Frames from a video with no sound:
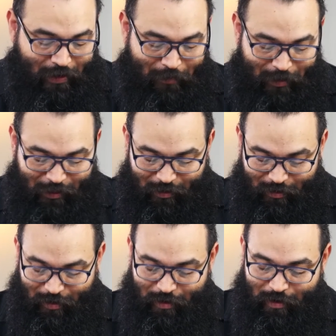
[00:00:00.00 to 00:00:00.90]

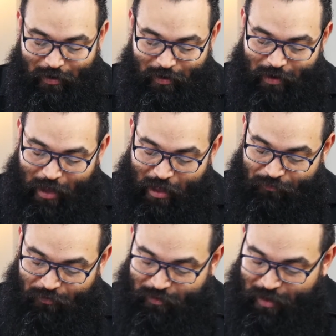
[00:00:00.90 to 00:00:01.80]
Immediately
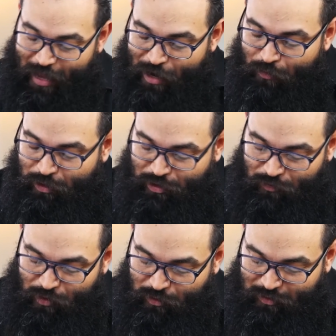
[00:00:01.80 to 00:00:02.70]
after the anguish
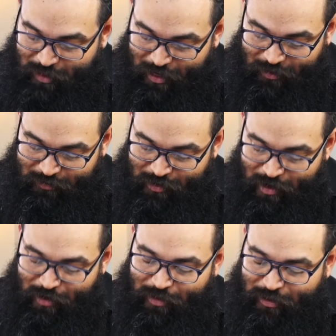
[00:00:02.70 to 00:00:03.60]
of those
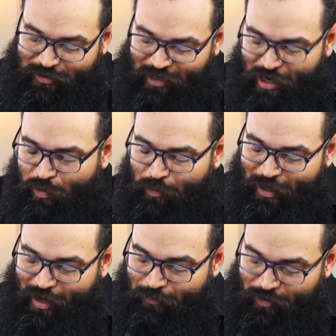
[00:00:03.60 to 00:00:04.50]
days, the sun will
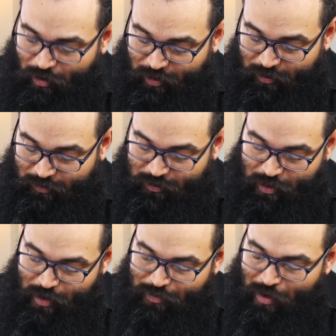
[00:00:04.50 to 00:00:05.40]
become
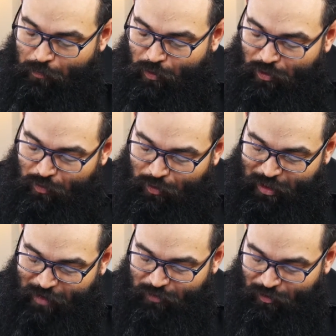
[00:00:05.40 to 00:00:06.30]
darkened, the moon
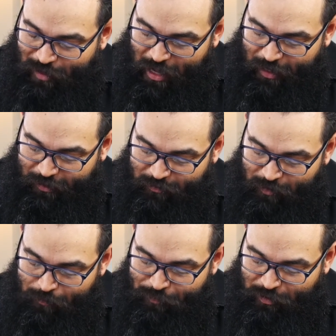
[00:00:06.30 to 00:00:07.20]
will give no light,
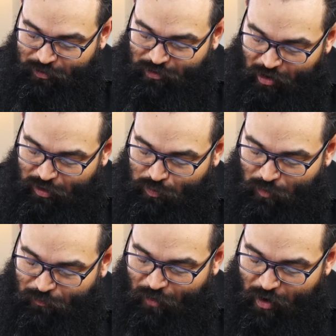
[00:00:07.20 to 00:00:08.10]
the stars
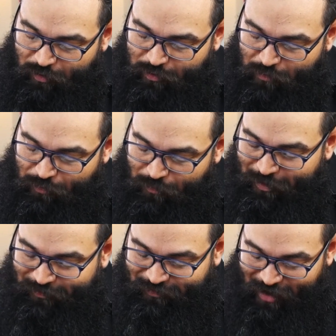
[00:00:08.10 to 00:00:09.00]
will fall
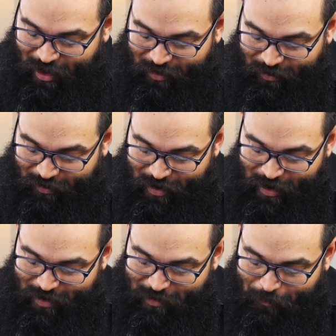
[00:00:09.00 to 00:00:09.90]
from the sky,
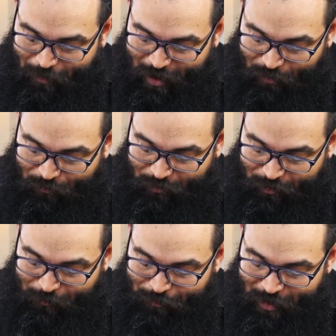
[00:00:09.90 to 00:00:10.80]
and the
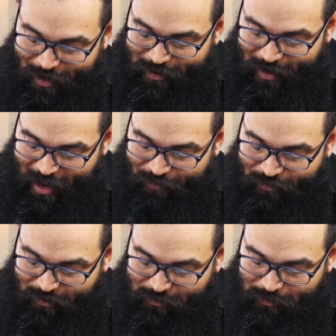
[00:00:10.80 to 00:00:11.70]
power in the
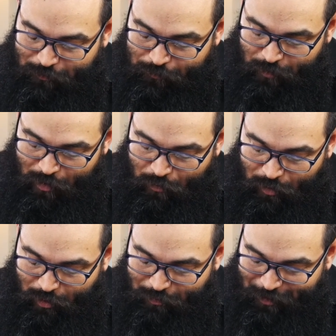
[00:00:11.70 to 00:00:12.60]
heavens
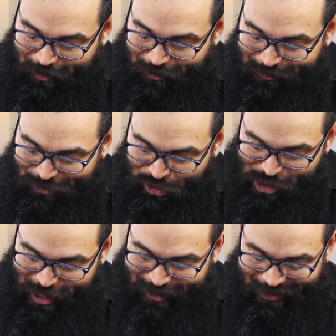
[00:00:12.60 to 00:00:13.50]
will be
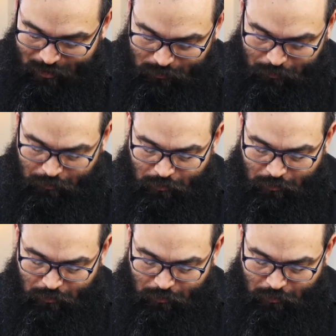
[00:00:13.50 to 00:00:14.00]
shaken.